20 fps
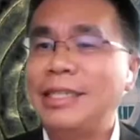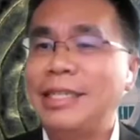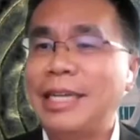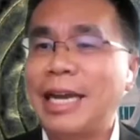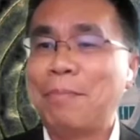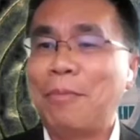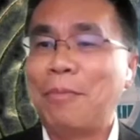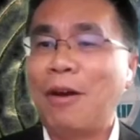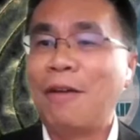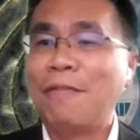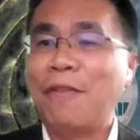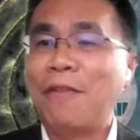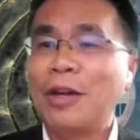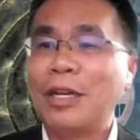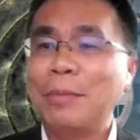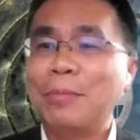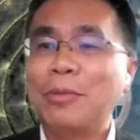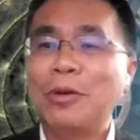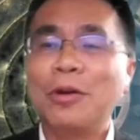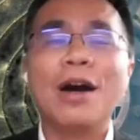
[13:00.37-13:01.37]
depth of
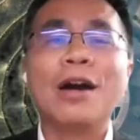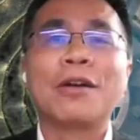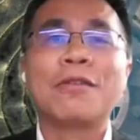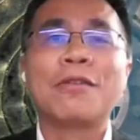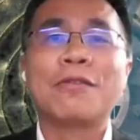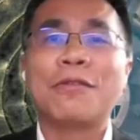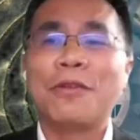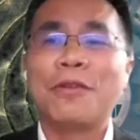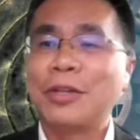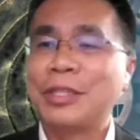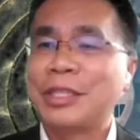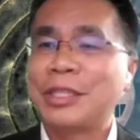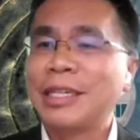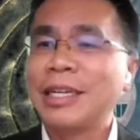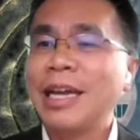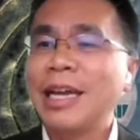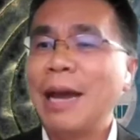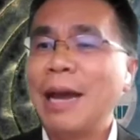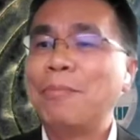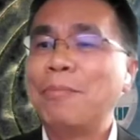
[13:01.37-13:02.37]
order book across
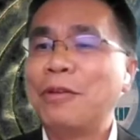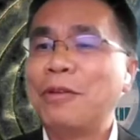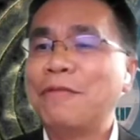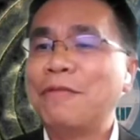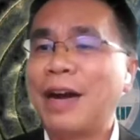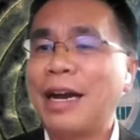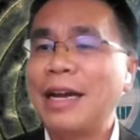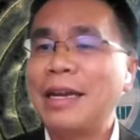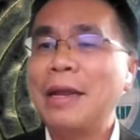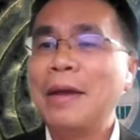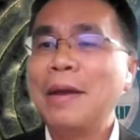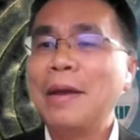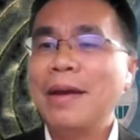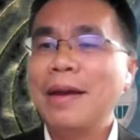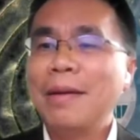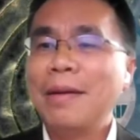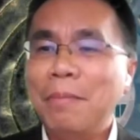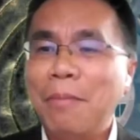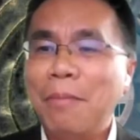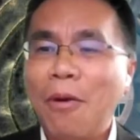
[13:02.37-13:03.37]
and provide
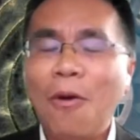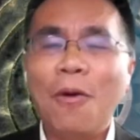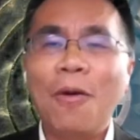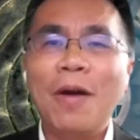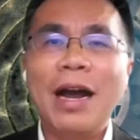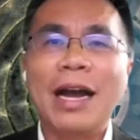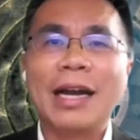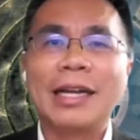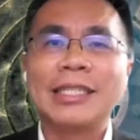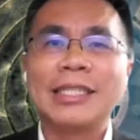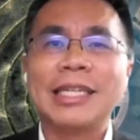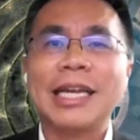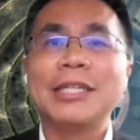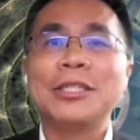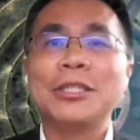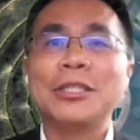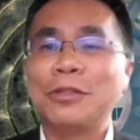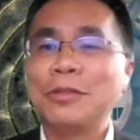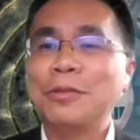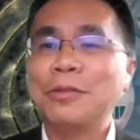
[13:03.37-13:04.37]
more access
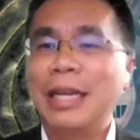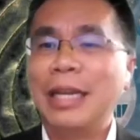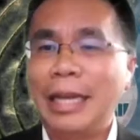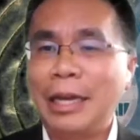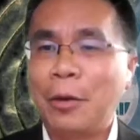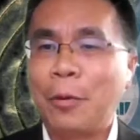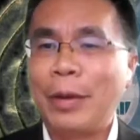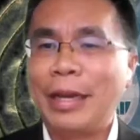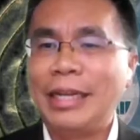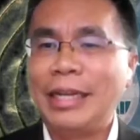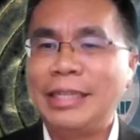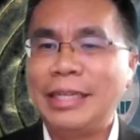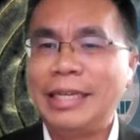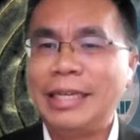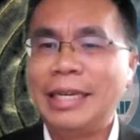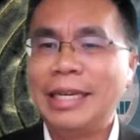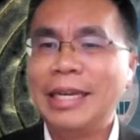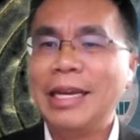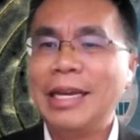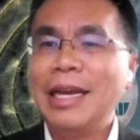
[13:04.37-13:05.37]
to liquidity,
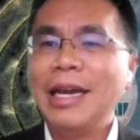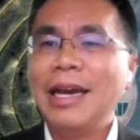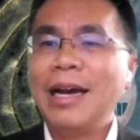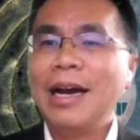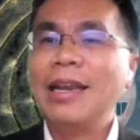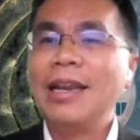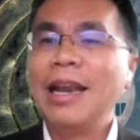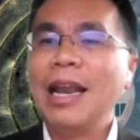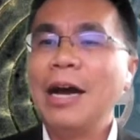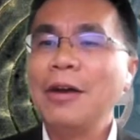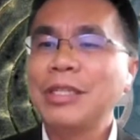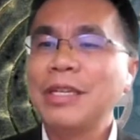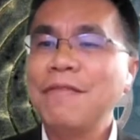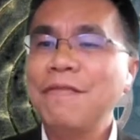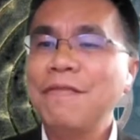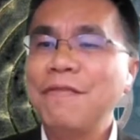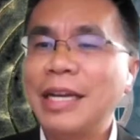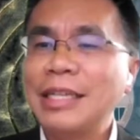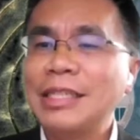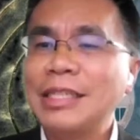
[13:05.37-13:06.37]
allows
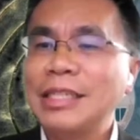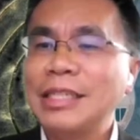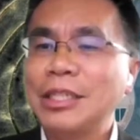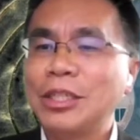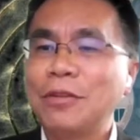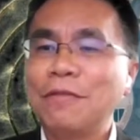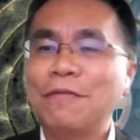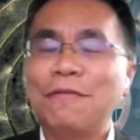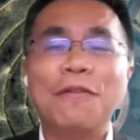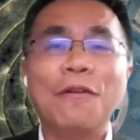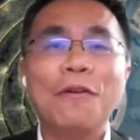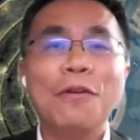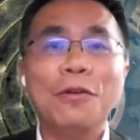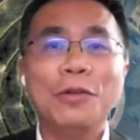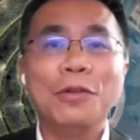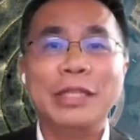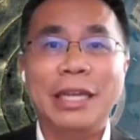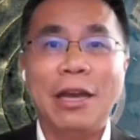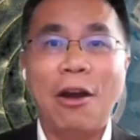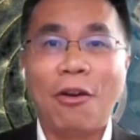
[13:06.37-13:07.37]
investors to follow
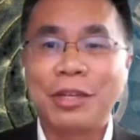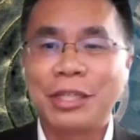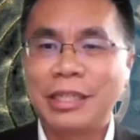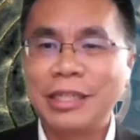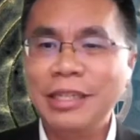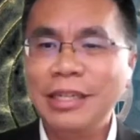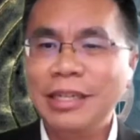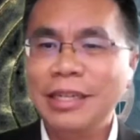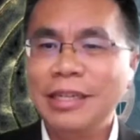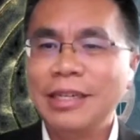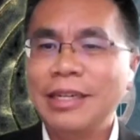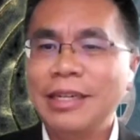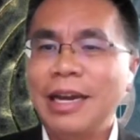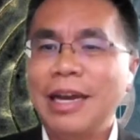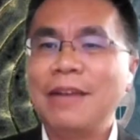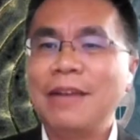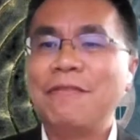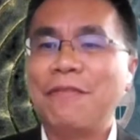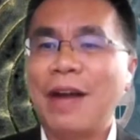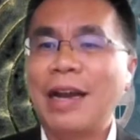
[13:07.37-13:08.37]
the auction,
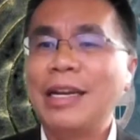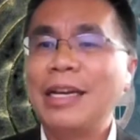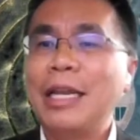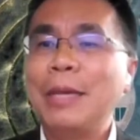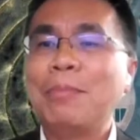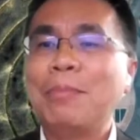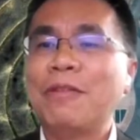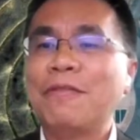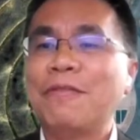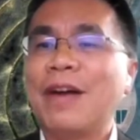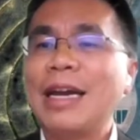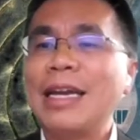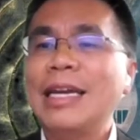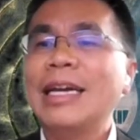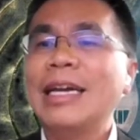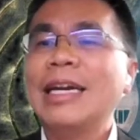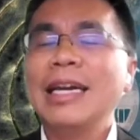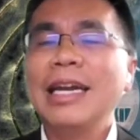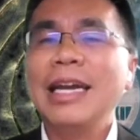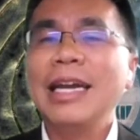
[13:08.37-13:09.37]
and finally provide
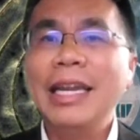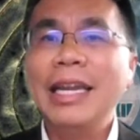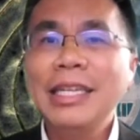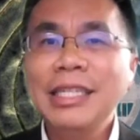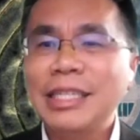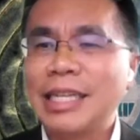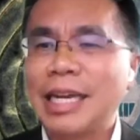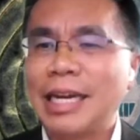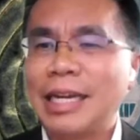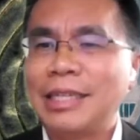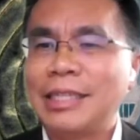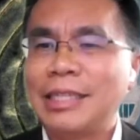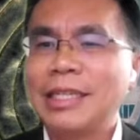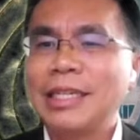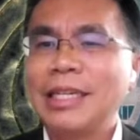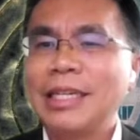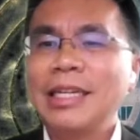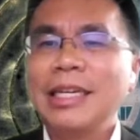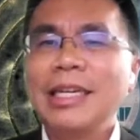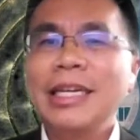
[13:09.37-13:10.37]
insights
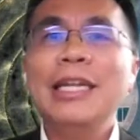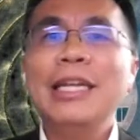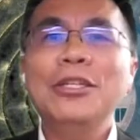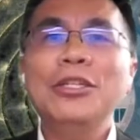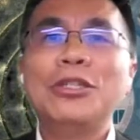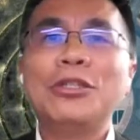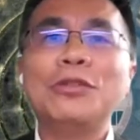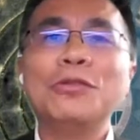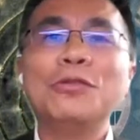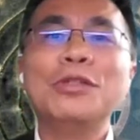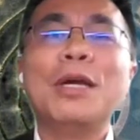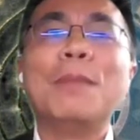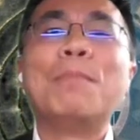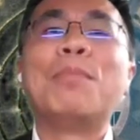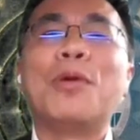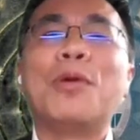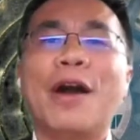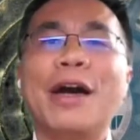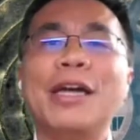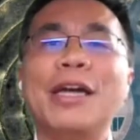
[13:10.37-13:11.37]
into the
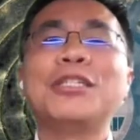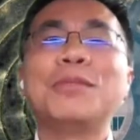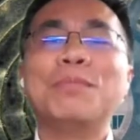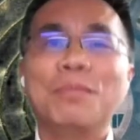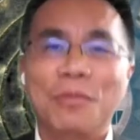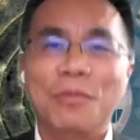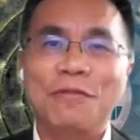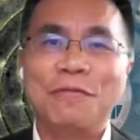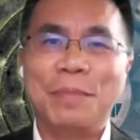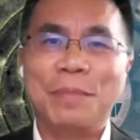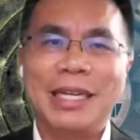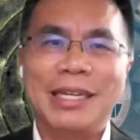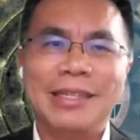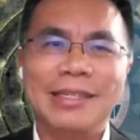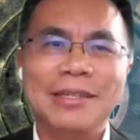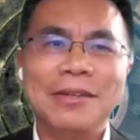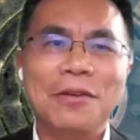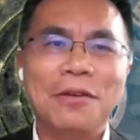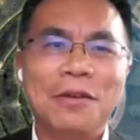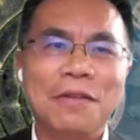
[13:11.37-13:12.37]
price movement.
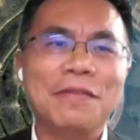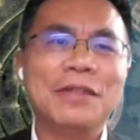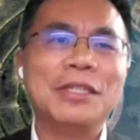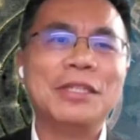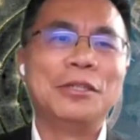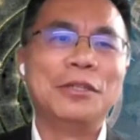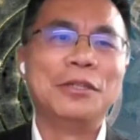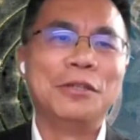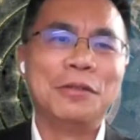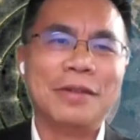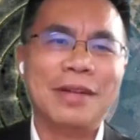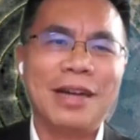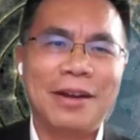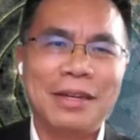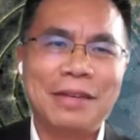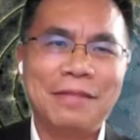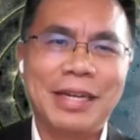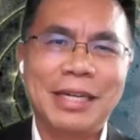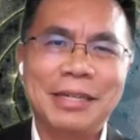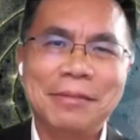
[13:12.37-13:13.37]
Over to you,
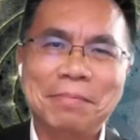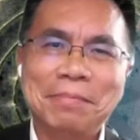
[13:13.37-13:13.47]
Olivia.